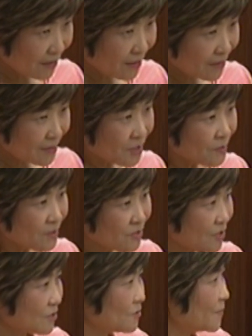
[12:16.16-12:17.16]
this was
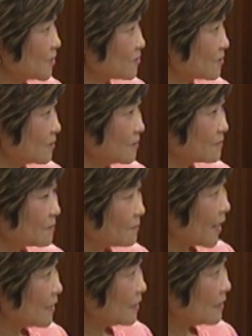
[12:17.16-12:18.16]
just mentioned
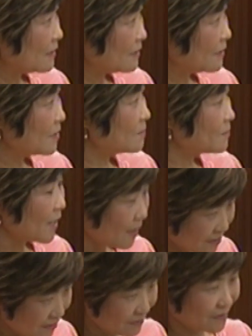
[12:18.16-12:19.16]
barely in
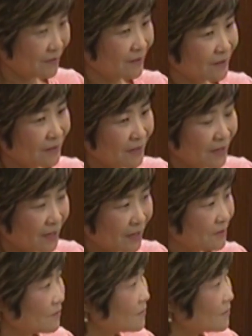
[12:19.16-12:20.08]
passing, and